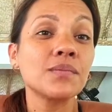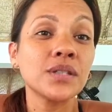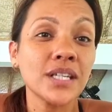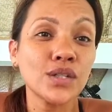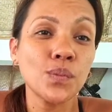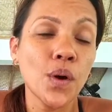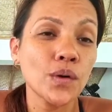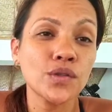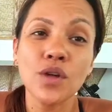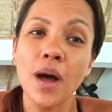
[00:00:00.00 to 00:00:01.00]
Please
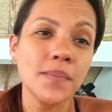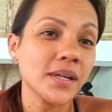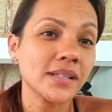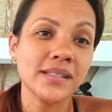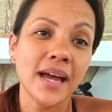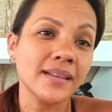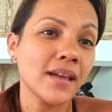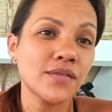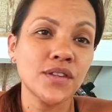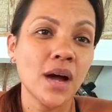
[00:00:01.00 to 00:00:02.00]
post topics. I
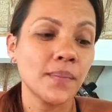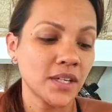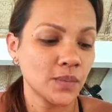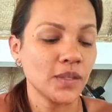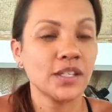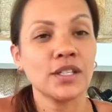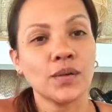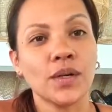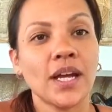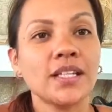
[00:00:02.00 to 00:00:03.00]
love topics because
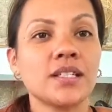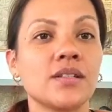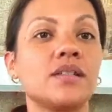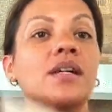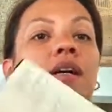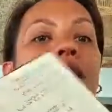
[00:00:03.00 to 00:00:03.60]
look what I do.